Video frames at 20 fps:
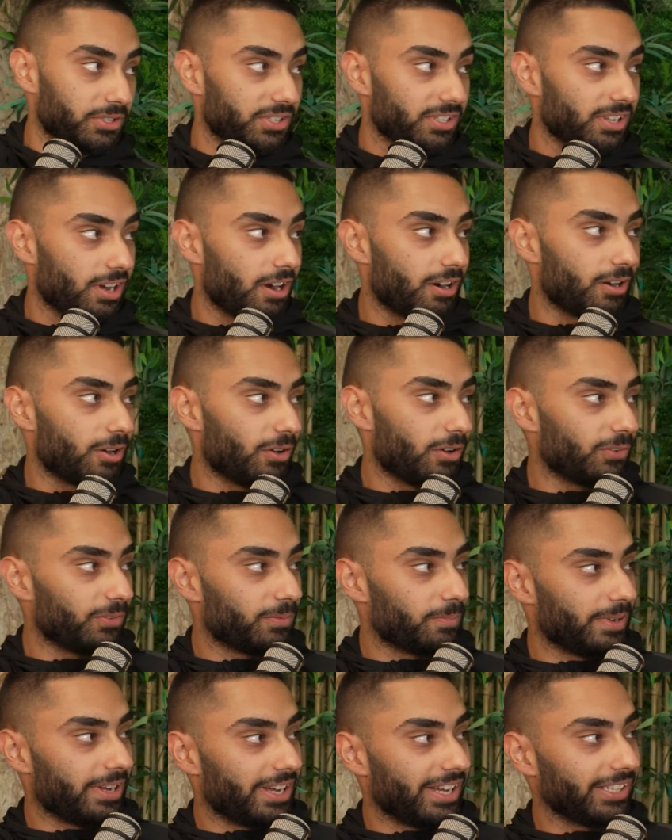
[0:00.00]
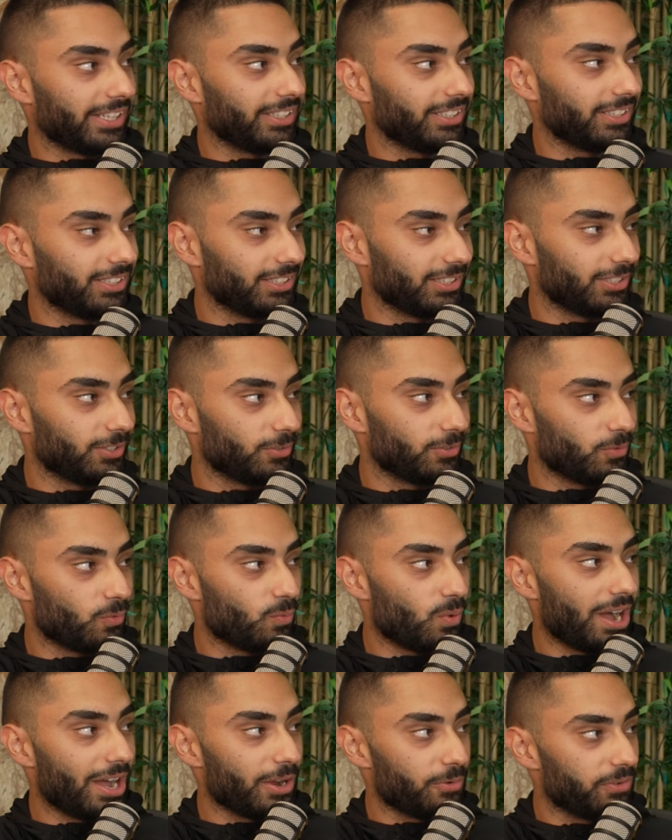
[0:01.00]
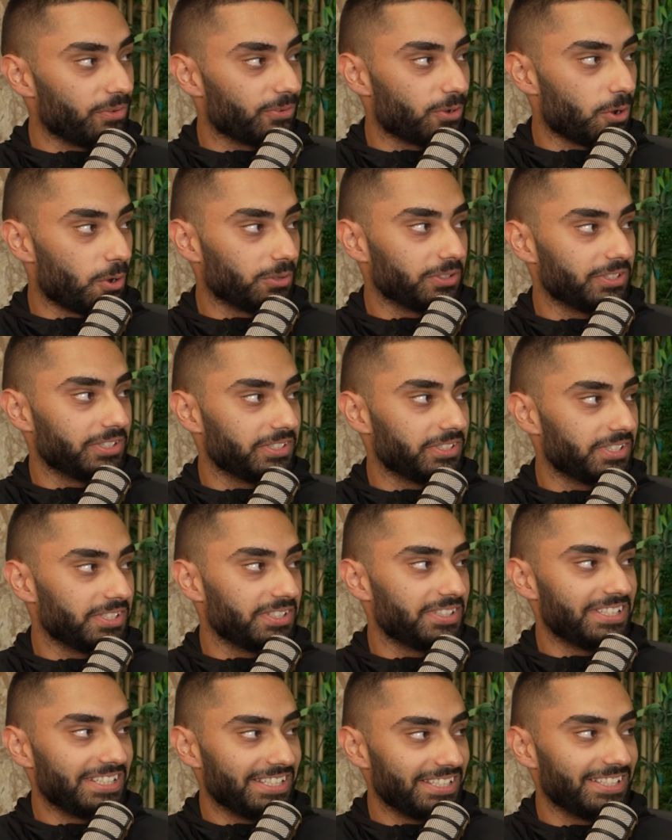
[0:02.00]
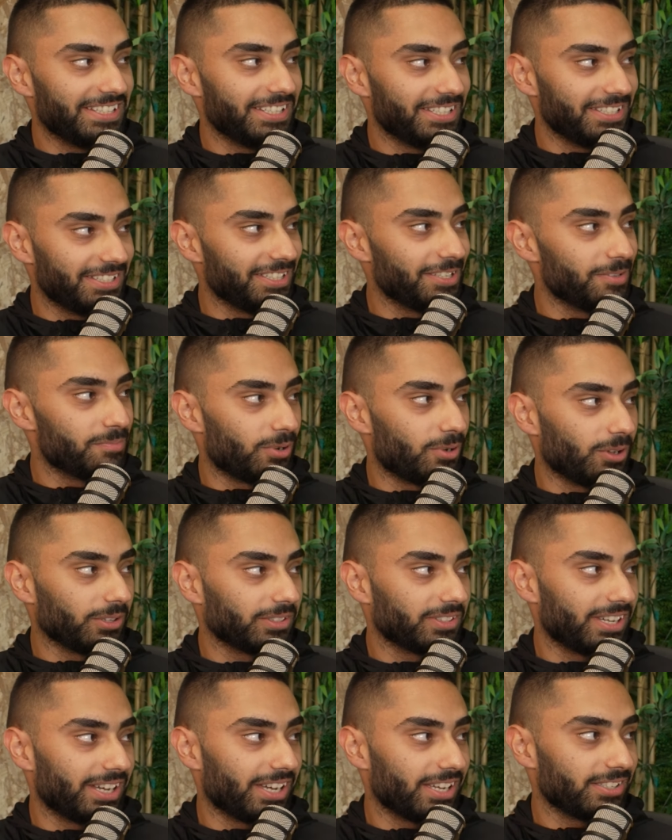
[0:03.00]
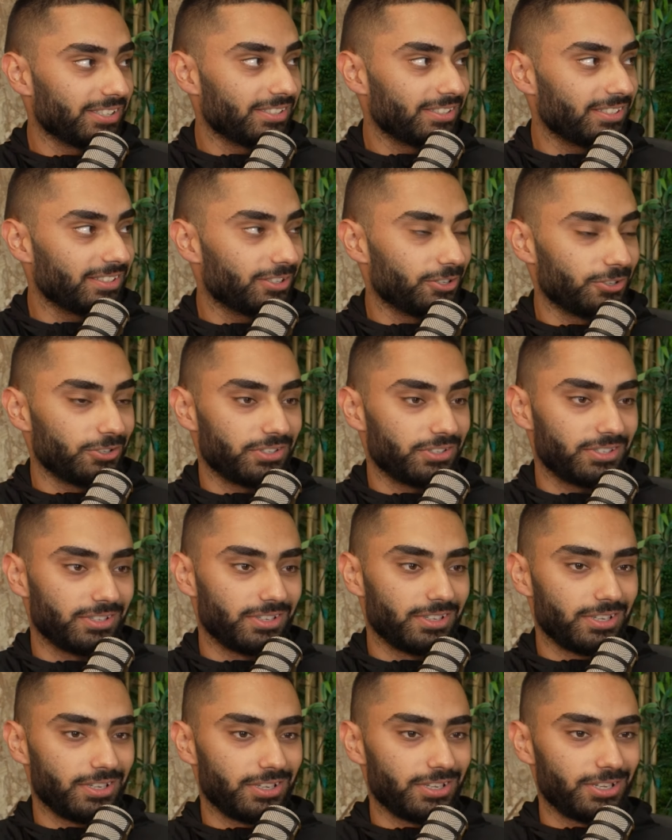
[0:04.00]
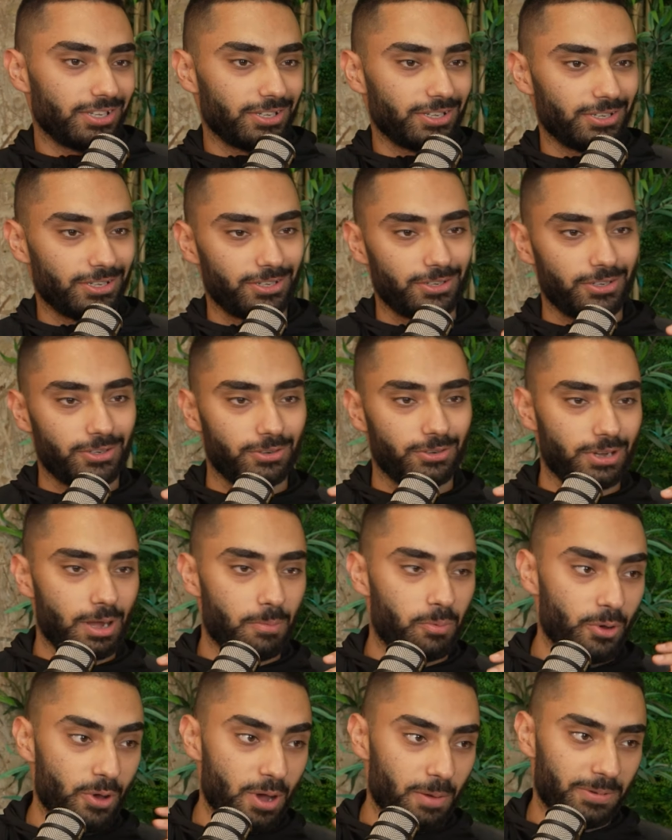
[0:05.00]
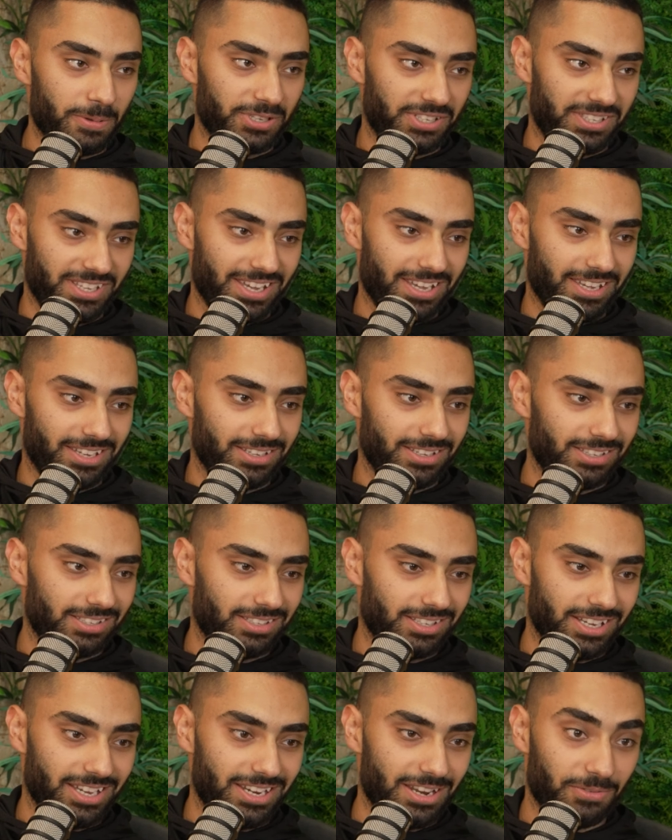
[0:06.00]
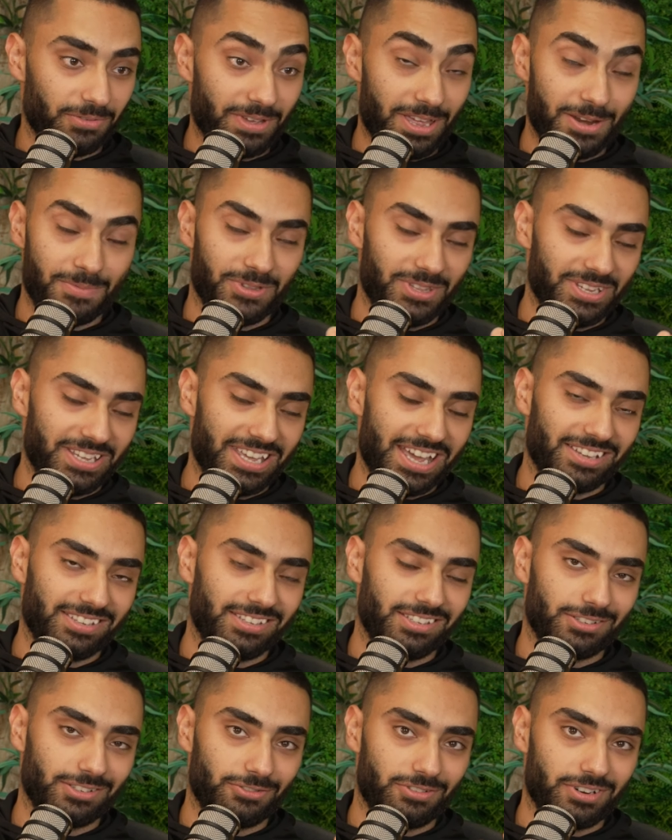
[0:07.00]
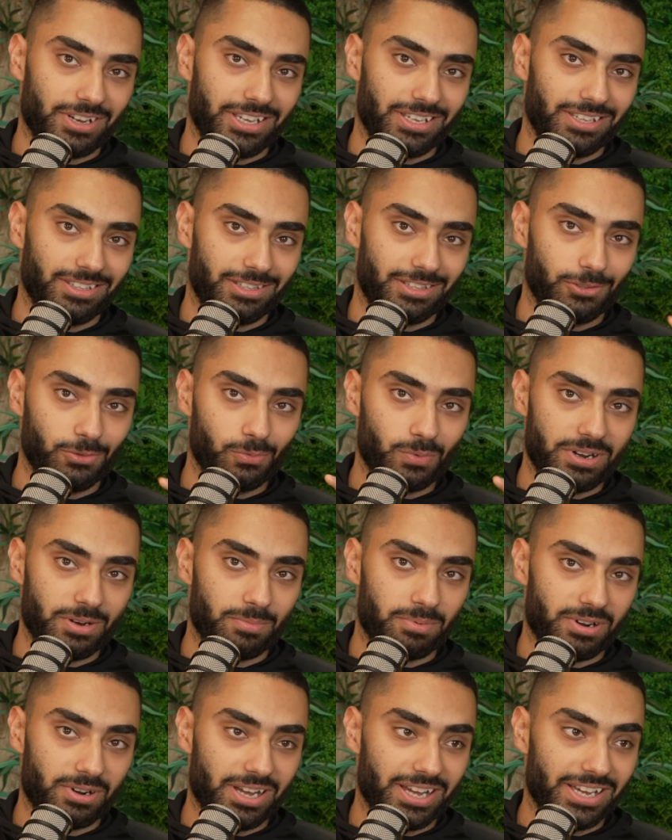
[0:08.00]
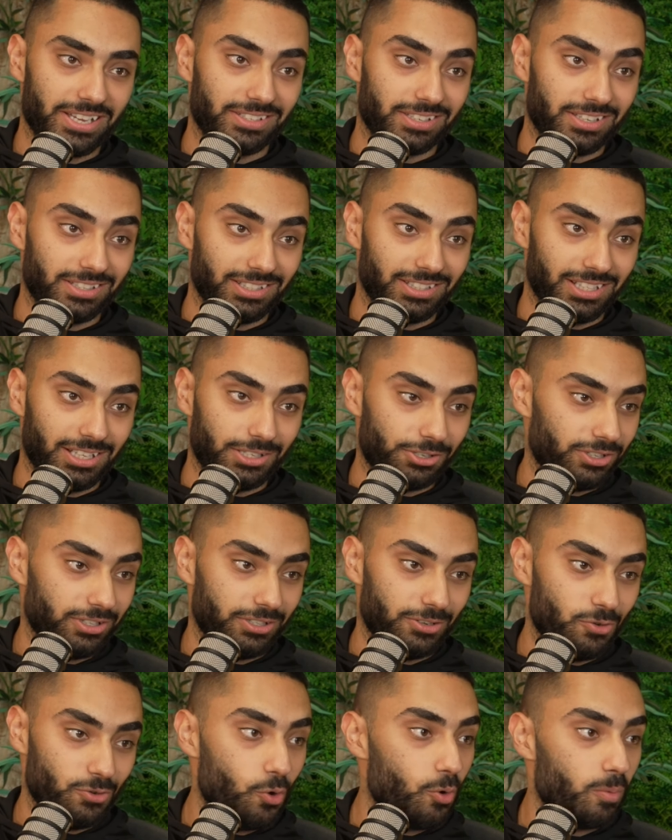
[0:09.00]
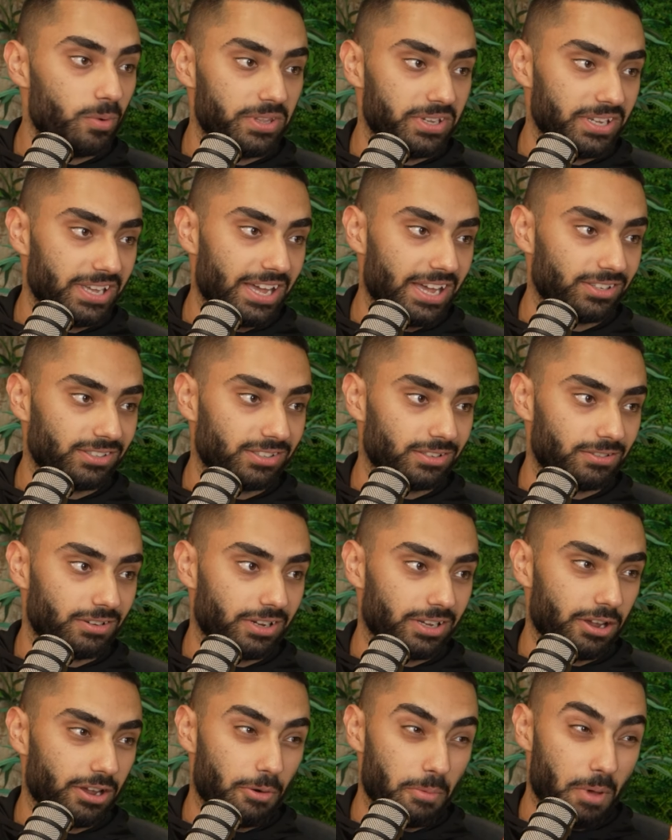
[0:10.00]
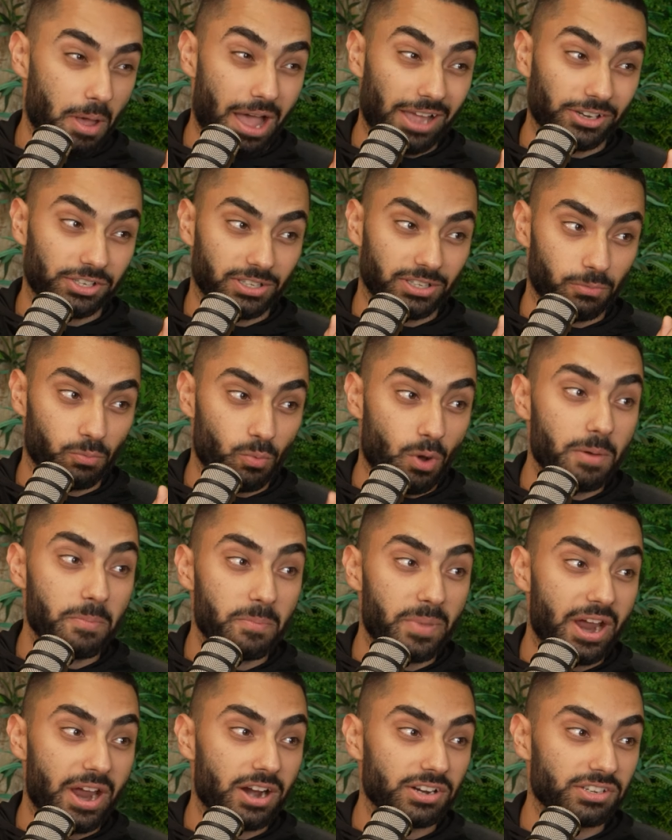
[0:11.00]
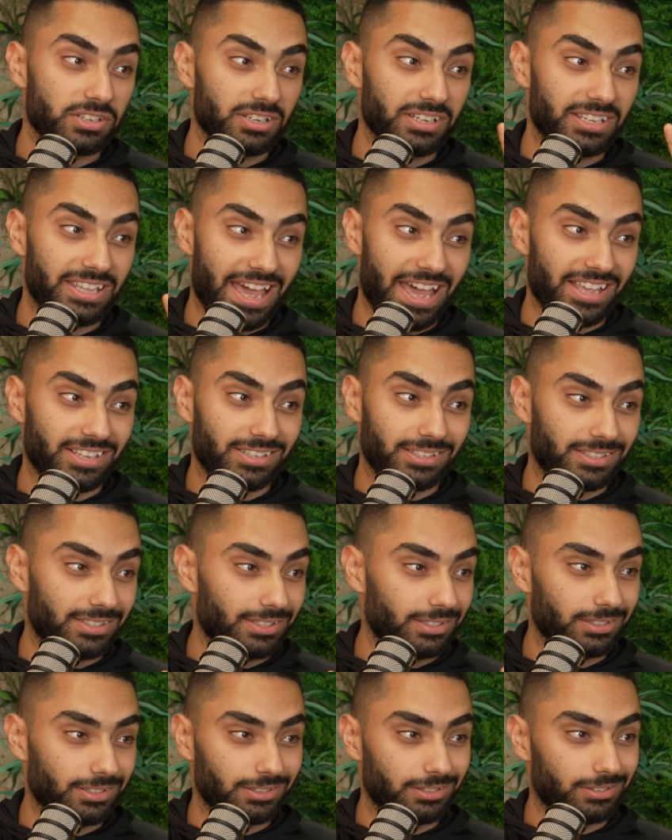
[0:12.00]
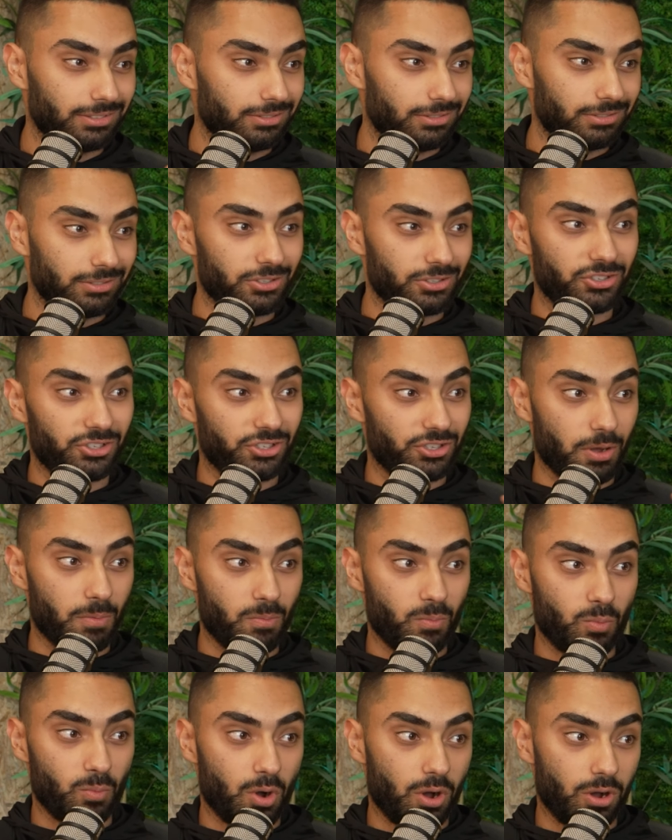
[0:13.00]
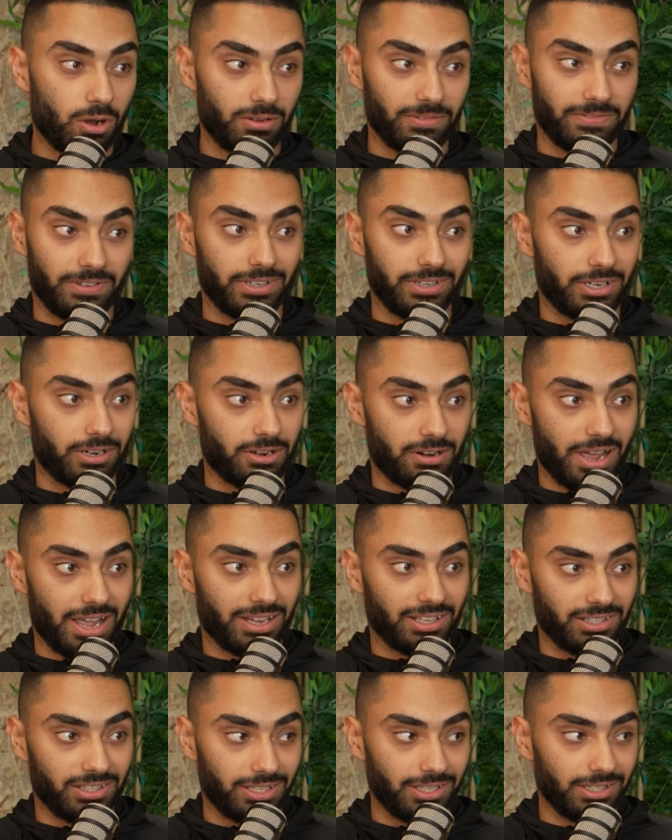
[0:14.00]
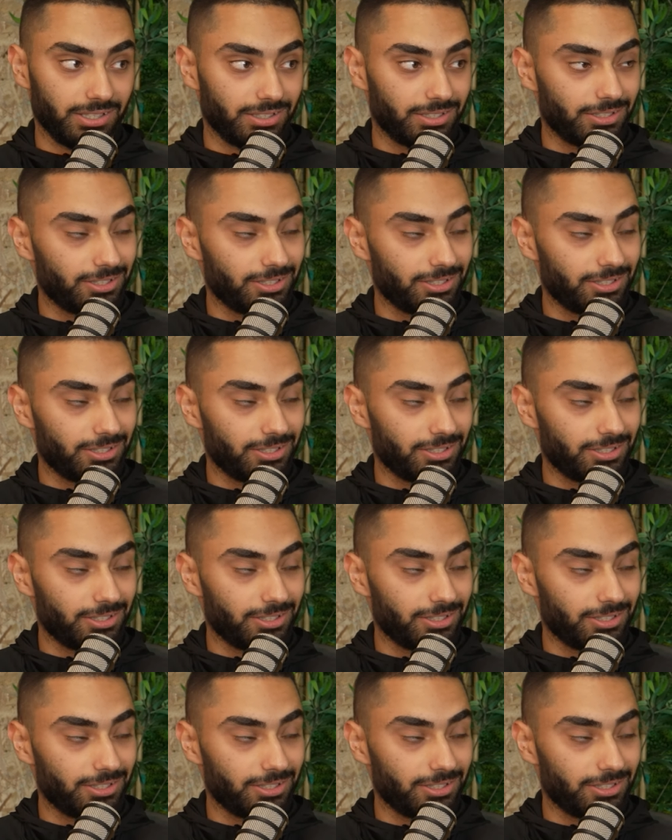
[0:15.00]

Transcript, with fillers: start off by why we've called it the DDD podcast, because I put up a status saying if anybody guesses it right, they'll win a prize, and literally nobody guessed it right. Or actually, one person guessed somewhat of it correctly.